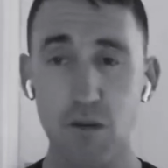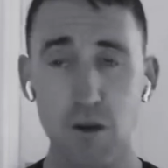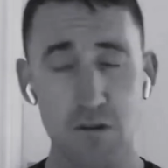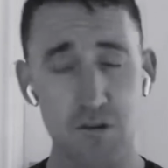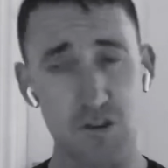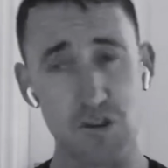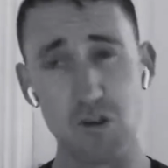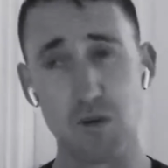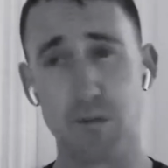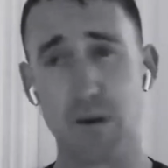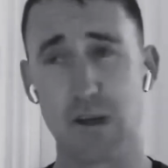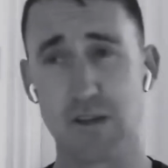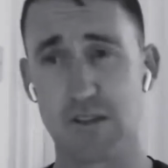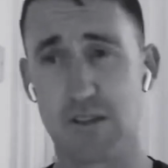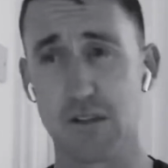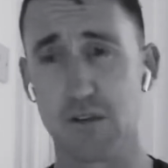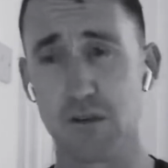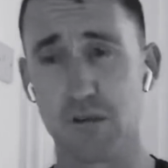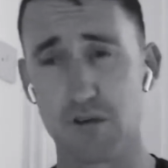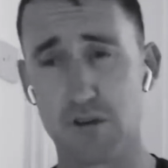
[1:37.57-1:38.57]
So you'll
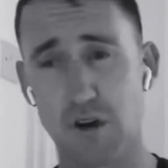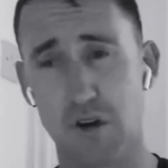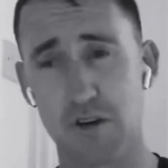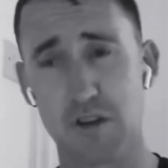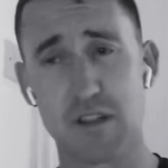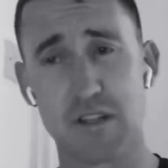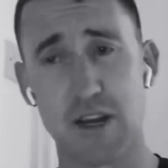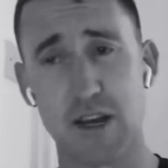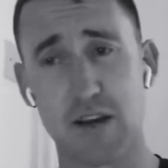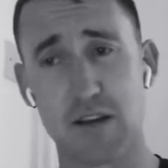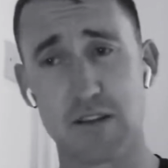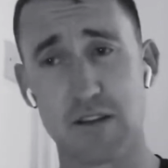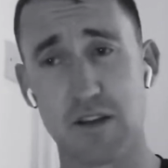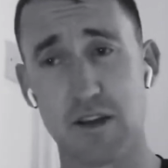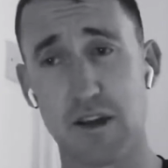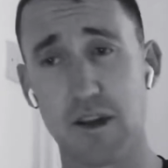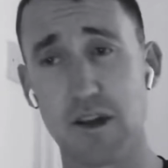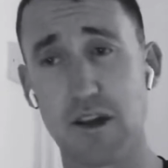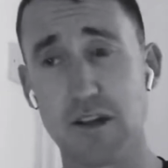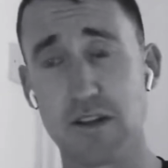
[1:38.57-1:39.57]
basically do 30 seconds
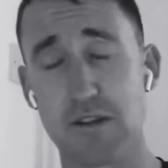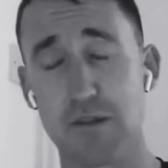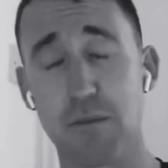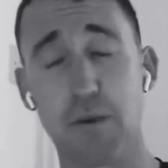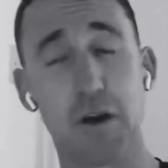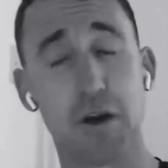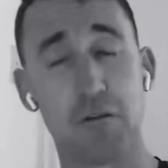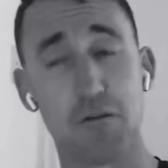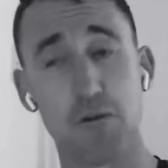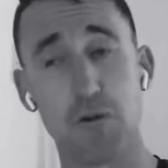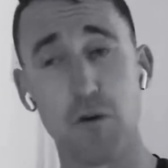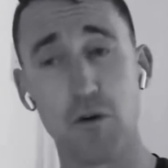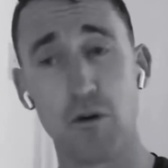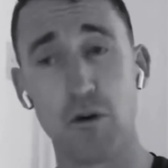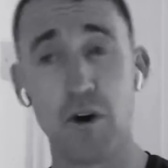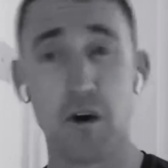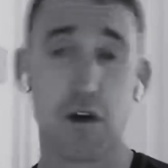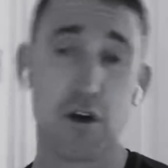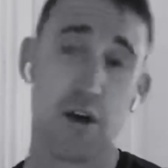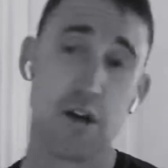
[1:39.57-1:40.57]
on an easy bike row,
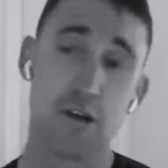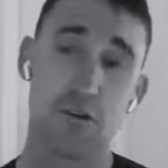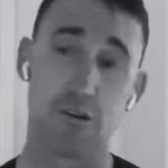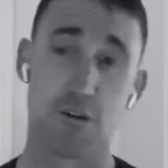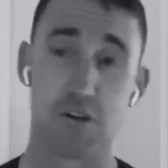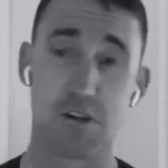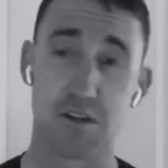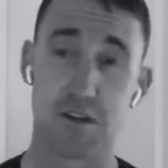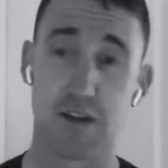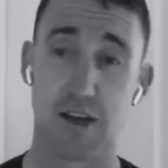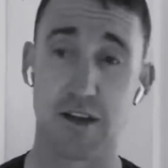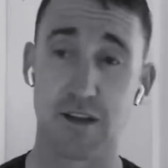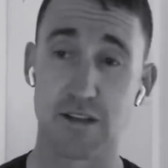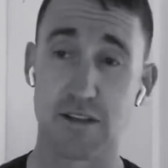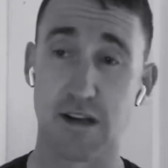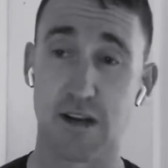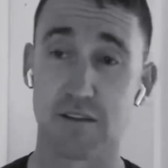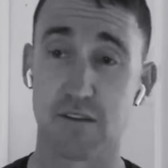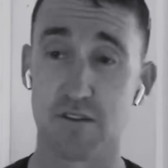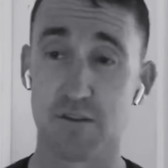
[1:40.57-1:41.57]
30 seconds
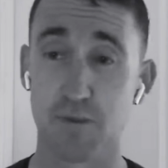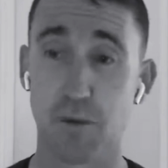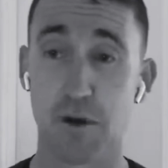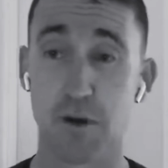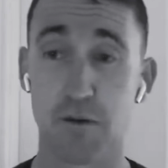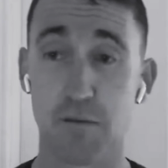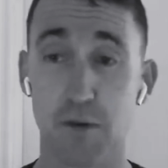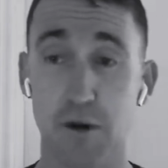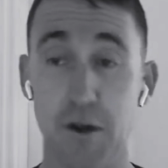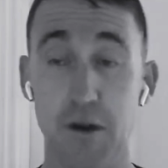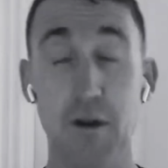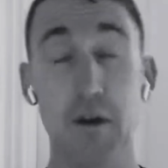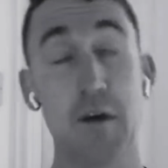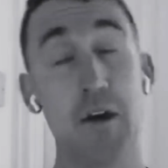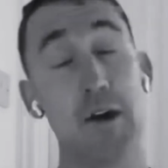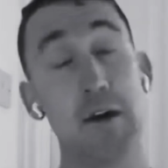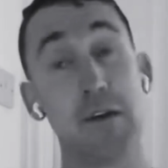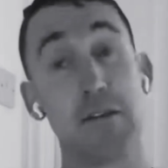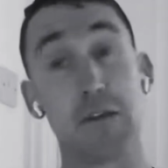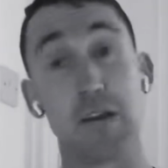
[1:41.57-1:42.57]
active Spider-Man,
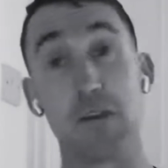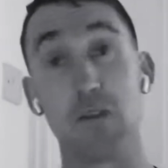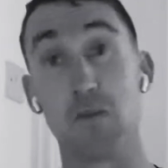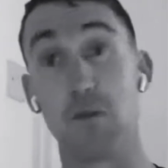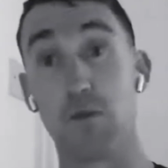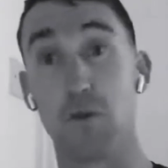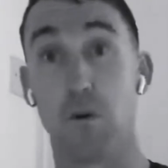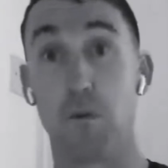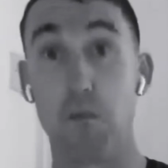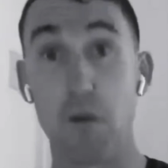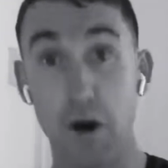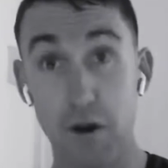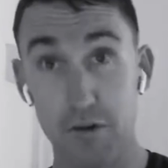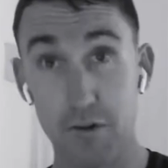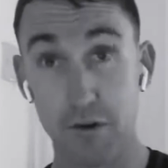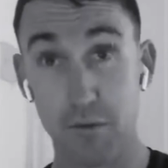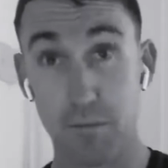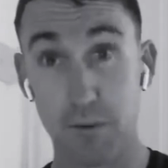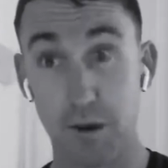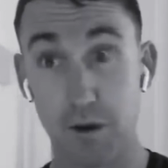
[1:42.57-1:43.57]
then you'll do a
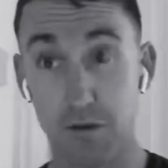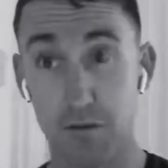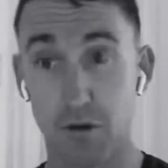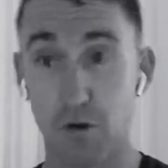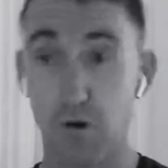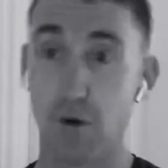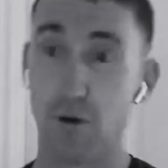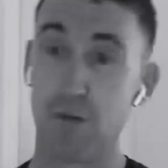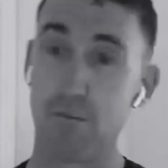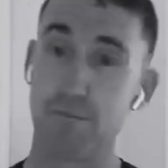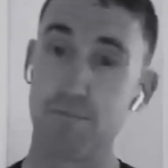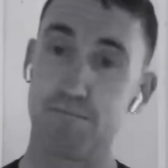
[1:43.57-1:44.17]
moderate bike row,